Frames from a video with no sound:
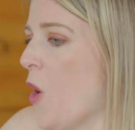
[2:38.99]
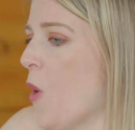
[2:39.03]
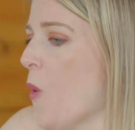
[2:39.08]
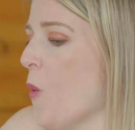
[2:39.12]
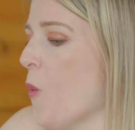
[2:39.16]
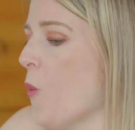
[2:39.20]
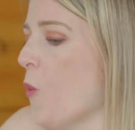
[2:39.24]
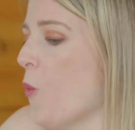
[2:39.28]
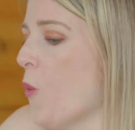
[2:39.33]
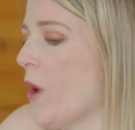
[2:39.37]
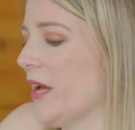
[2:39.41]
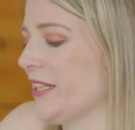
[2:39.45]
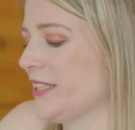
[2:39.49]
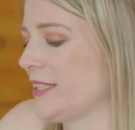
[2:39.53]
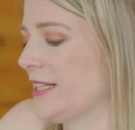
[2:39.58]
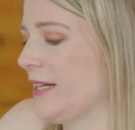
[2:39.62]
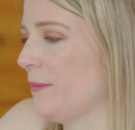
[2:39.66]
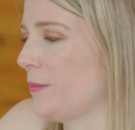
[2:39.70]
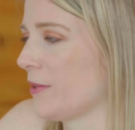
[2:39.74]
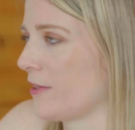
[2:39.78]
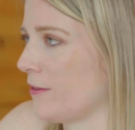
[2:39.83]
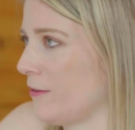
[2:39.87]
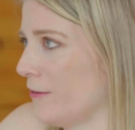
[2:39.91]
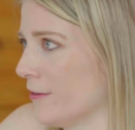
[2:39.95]
What
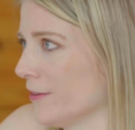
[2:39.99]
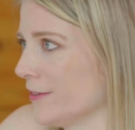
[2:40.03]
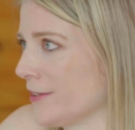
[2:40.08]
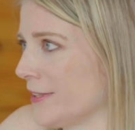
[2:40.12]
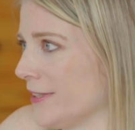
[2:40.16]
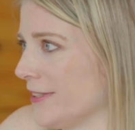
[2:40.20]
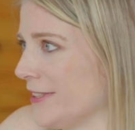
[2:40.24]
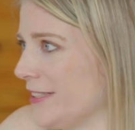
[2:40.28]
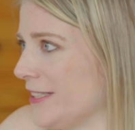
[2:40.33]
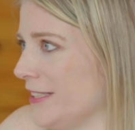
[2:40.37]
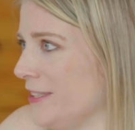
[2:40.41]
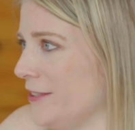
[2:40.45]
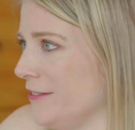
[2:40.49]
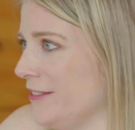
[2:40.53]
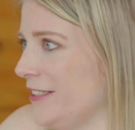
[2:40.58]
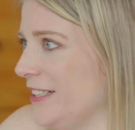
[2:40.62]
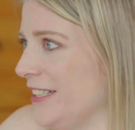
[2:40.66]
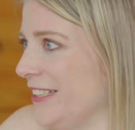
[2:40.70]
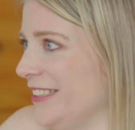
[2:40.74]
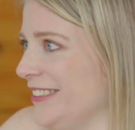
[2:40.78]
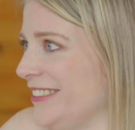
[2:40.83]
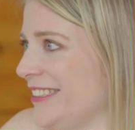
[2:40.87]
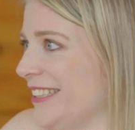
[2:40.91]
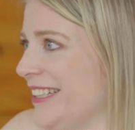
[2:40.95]
type of courses did you
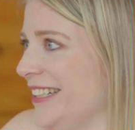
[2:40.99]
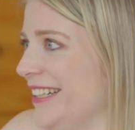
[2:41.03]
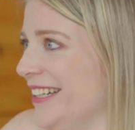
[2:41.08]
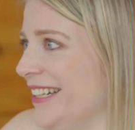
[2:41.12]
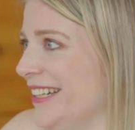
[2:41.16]
teach?